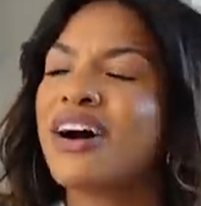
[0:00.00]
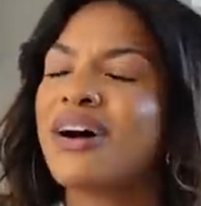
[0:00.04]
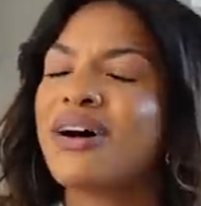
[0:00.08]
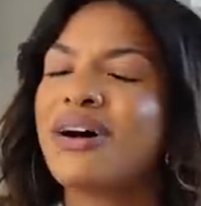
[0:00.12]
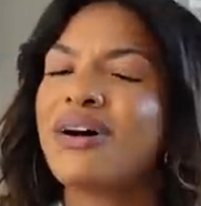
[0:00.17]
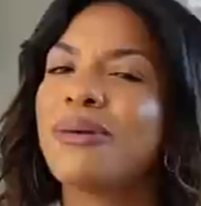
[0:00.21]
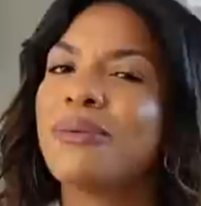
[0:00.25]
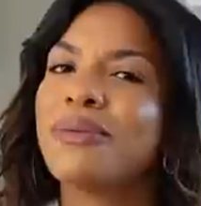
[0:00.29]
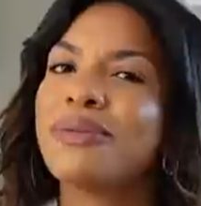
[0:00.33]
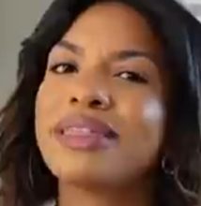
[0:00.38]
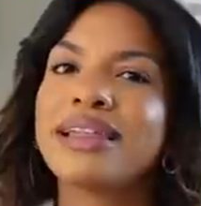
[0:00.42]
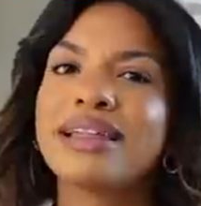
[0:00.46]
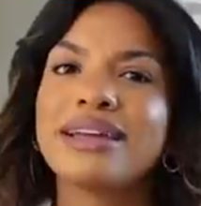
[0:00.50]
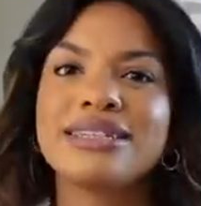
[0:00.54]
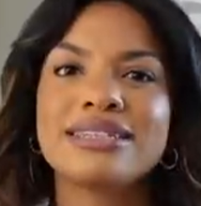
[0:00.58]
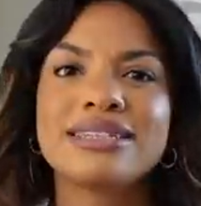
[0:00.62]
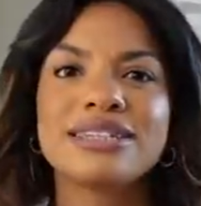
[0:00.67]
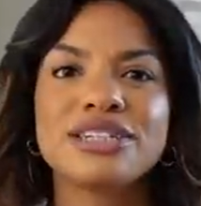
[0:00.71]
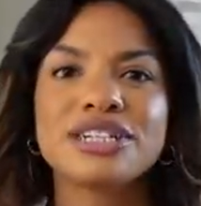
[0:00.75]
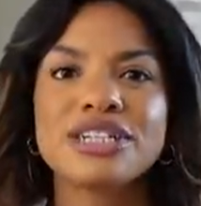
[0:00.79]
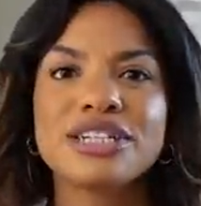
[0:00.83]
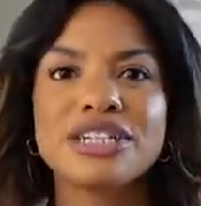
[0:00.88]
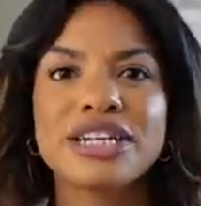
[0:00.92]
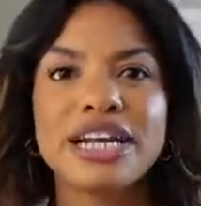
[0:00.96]
oh, it's
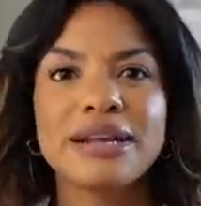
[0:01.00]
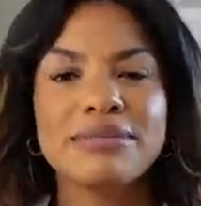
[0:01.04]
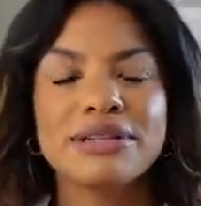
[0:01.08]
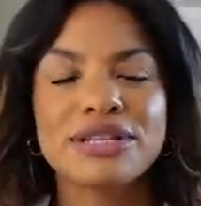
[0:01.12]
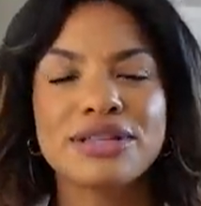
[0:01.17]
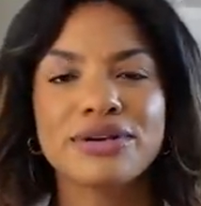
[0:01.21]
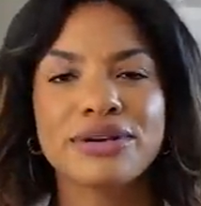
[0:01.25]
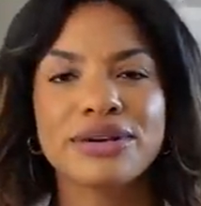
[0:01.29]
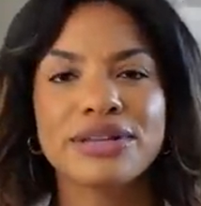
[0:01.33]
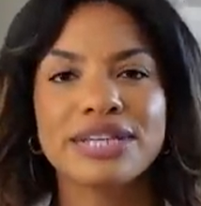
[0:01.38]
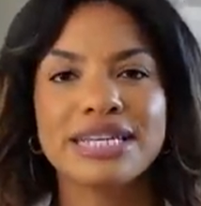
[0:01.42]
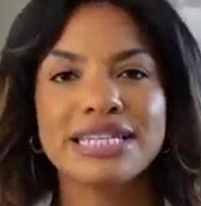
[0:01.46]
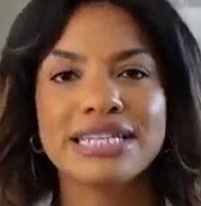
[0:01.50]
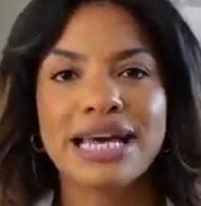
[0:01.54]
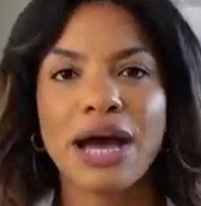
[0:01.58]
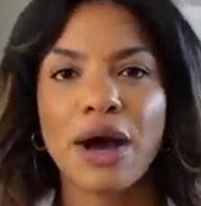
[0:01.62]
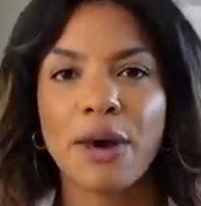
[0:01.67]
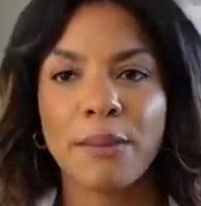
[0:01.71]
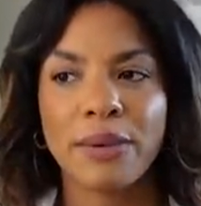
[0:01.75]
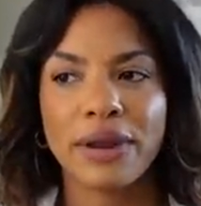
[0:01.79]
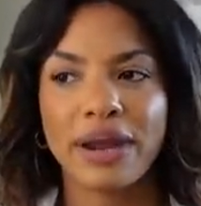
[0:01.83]
such a shame to throw these out,